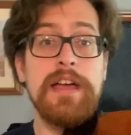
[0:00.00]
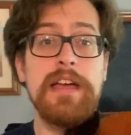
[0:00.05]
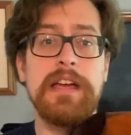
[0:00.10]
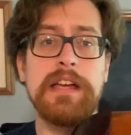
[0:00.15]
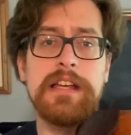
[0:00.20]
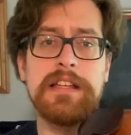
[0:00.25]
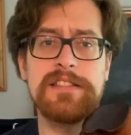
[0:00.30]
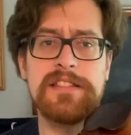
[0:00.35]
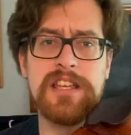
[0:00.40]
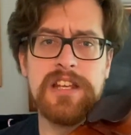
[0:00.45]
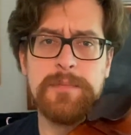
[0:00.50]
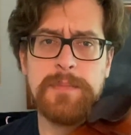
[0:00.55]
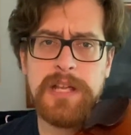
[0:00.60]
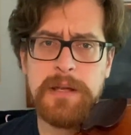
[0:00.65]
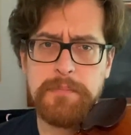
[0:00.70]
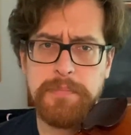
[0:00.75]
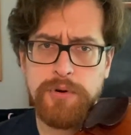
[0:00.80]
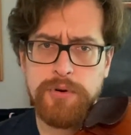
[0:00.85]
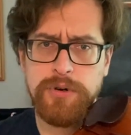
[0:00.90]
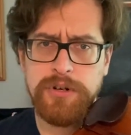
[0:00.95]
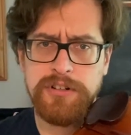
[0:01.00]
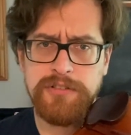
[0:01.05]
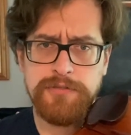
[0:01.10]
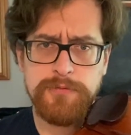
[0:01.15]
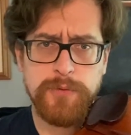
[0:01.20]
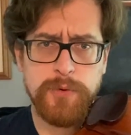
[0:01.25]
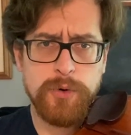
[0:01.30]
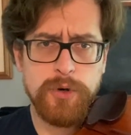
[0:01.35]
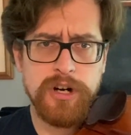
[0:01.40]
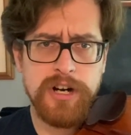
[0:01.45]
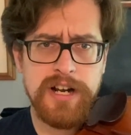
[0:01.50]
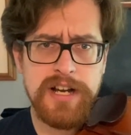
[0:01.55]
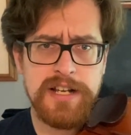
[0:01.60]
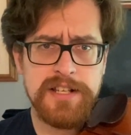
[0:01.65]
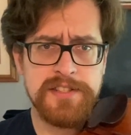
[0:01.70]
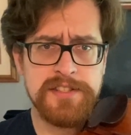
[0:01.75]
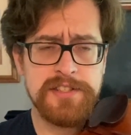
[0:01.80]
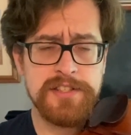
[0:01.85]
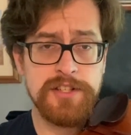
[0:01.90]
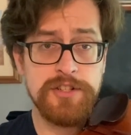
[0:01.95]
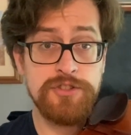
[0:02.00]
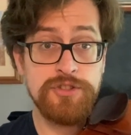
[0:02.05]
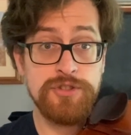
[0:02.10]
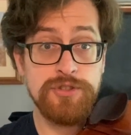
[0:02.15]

it's going to be important for us